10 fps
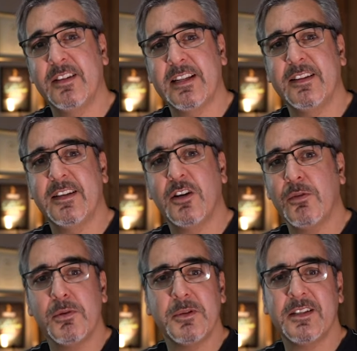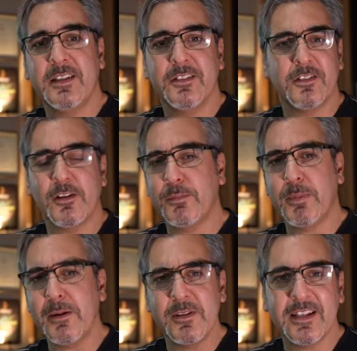that the government is not
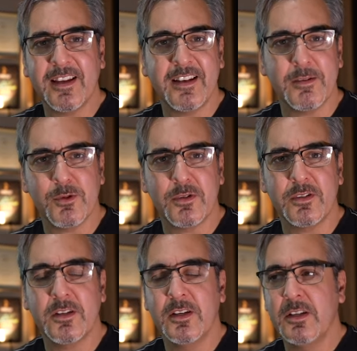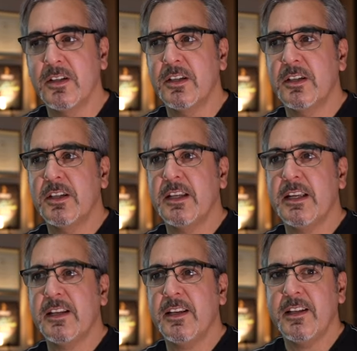public anymore,
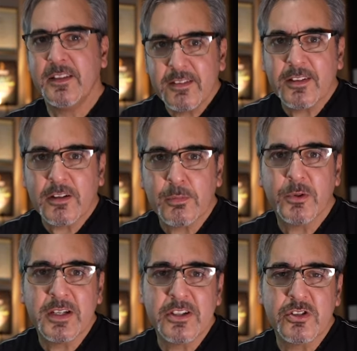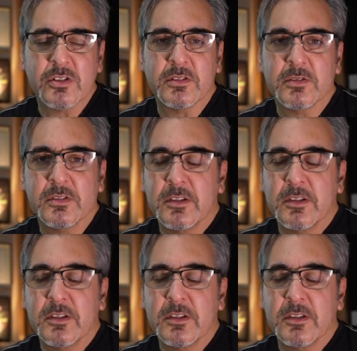and it is a corporation.